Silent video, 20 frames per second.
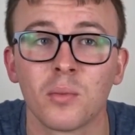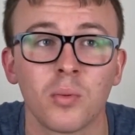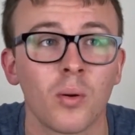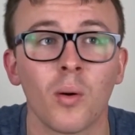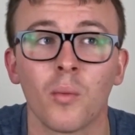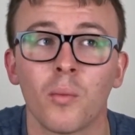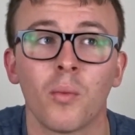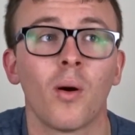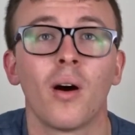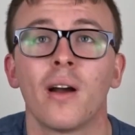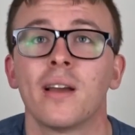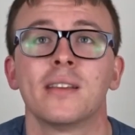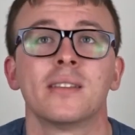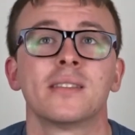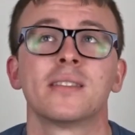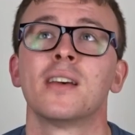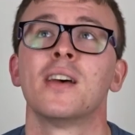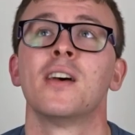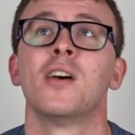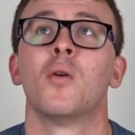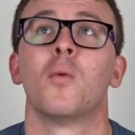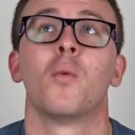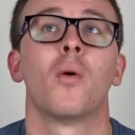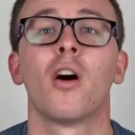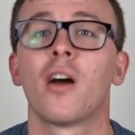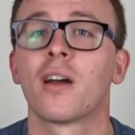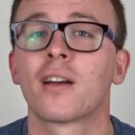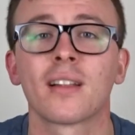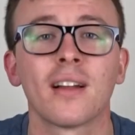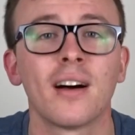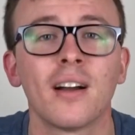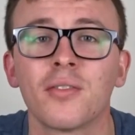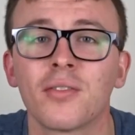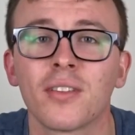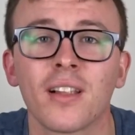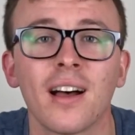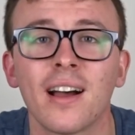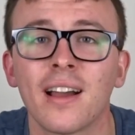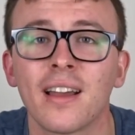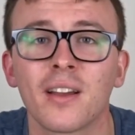What is work
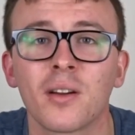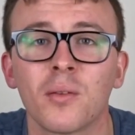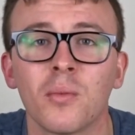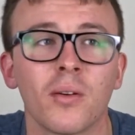life like?